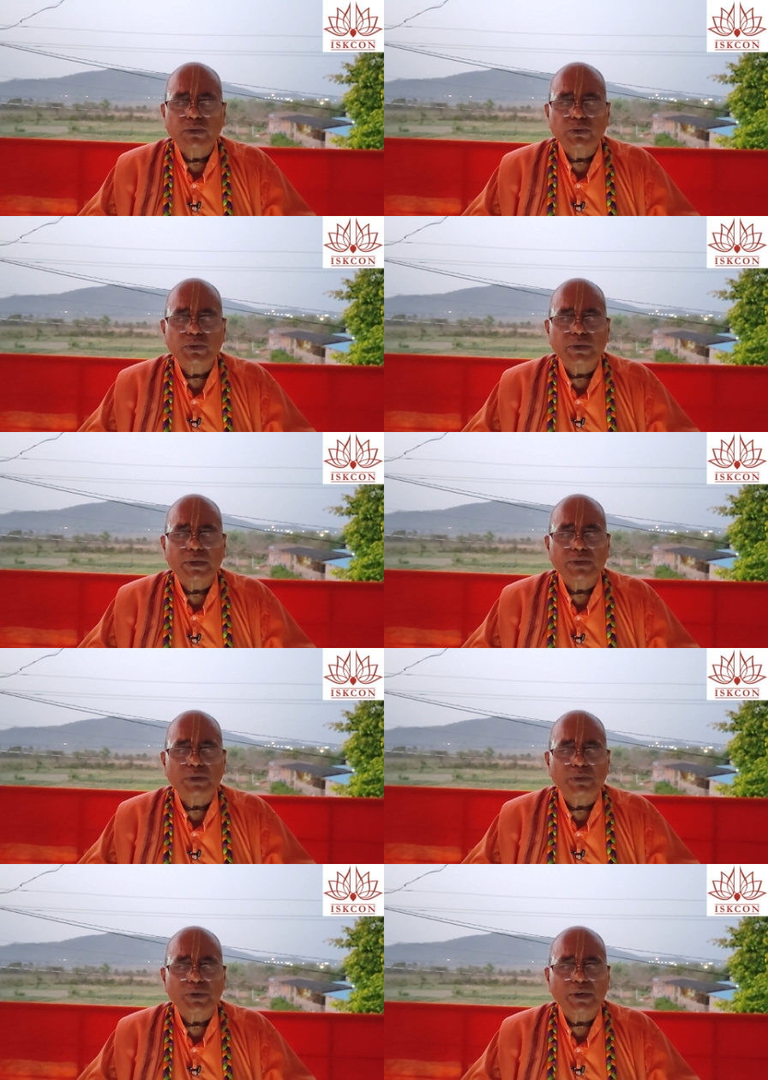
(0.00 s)
two trees
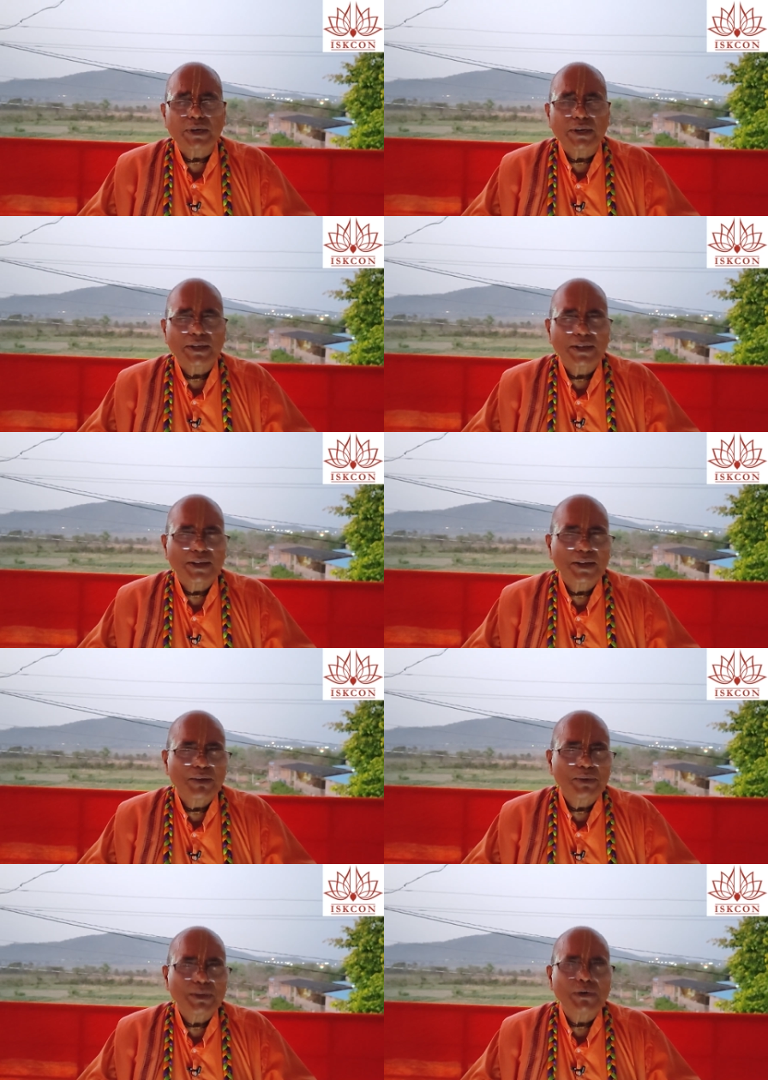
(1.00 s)
uprooted,
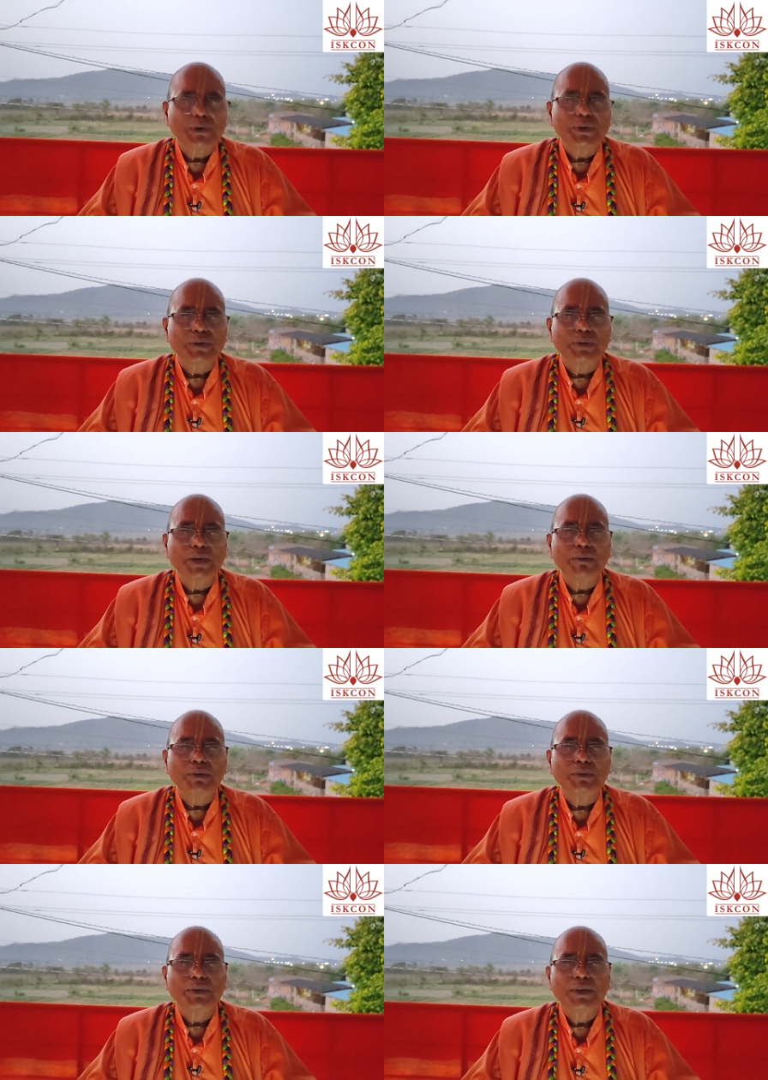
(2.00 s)
but they couldn't believe it.